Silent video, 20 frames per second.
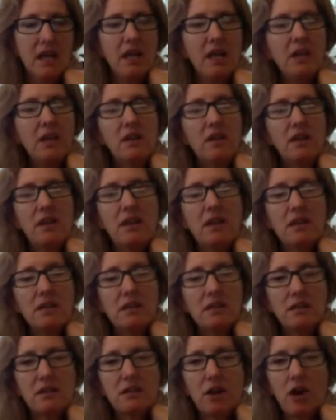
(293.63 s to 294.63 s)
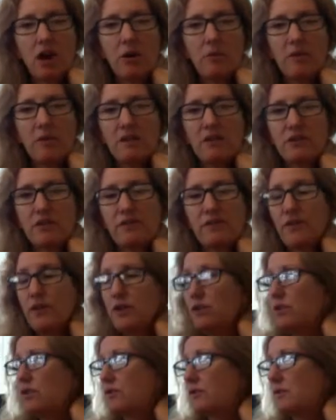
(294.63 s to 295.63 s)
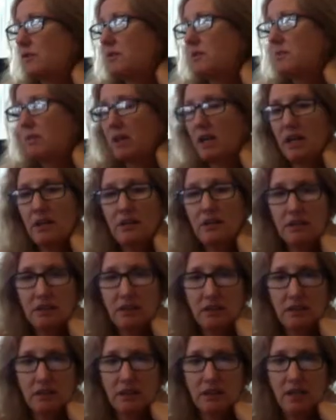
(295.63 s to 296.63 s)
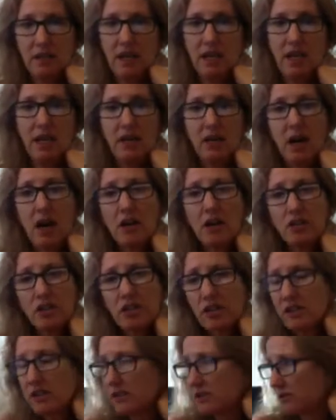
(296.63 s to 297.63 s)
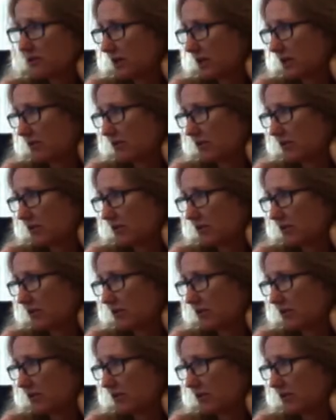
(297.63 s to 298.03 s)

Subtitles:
In the lungs, the carbon is diffused from the blood, and oxygen is then